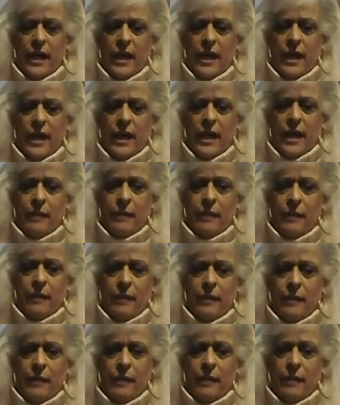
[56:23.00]
your
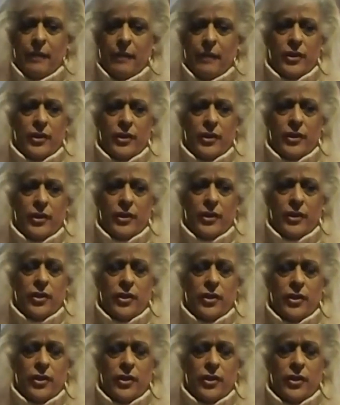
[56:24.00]
agent
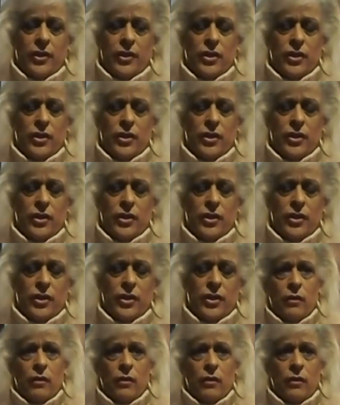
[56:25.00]
will
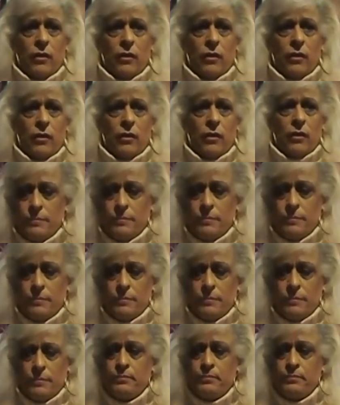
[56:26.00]
want to deal
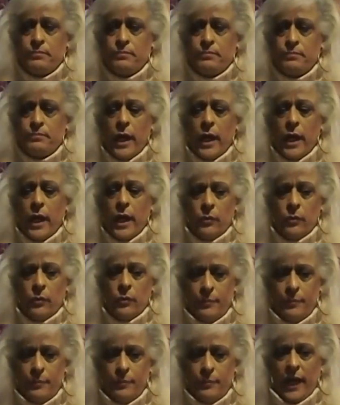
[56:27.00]
with them and then
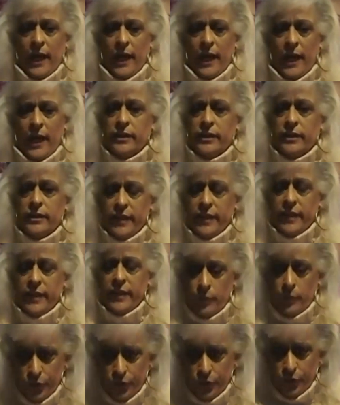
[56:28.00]
deal with you
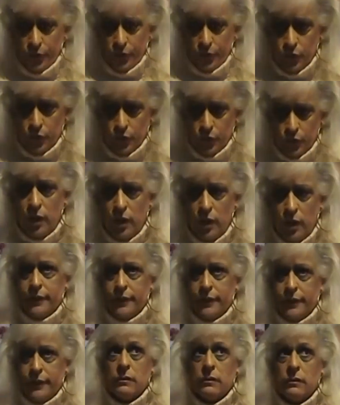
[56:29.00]
and
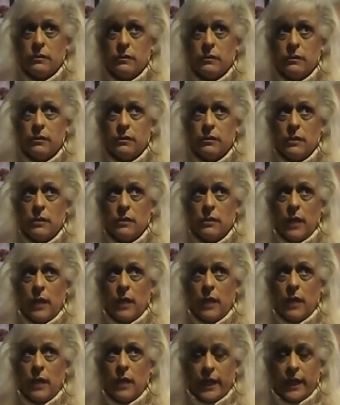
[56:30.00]

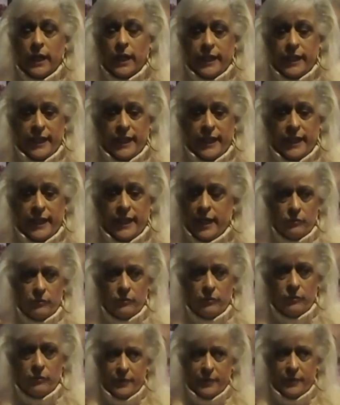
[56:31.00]
again, I'm from I'm in
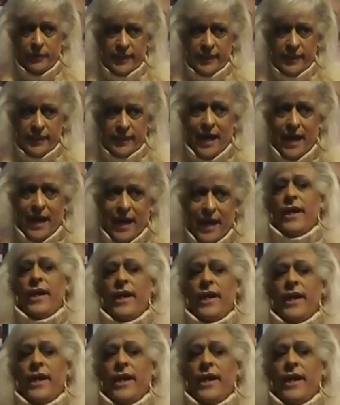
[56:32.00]
Seattle right now. I've
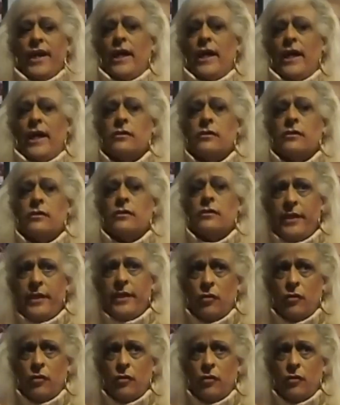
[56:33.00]
been here for over 20 years,
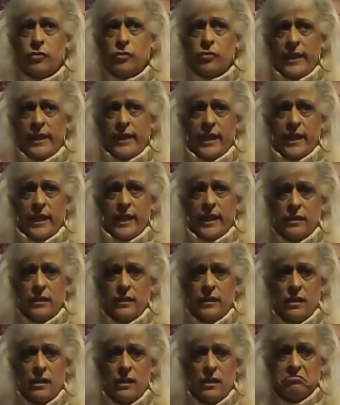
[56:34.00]
and I,
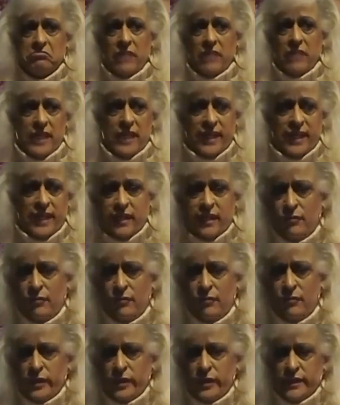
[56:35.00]
I stay on the California
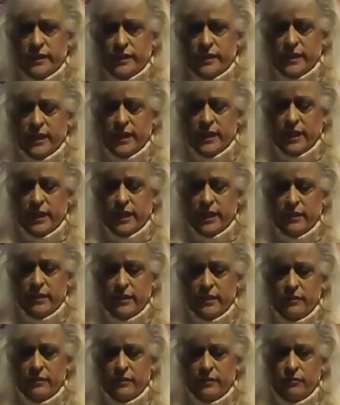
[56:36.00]
side right now
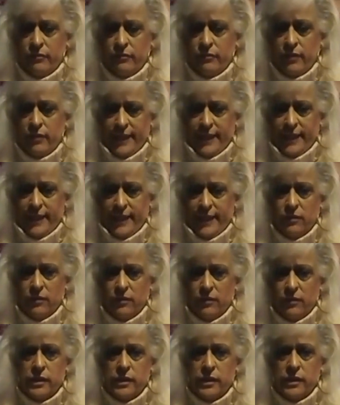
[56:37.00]
until I go to New
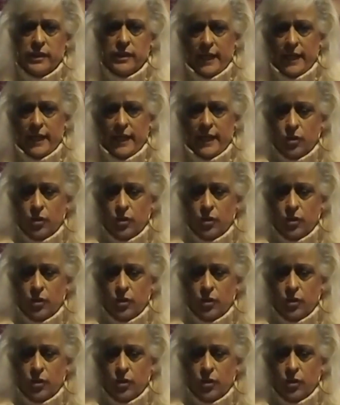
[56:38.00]
York. Yeah,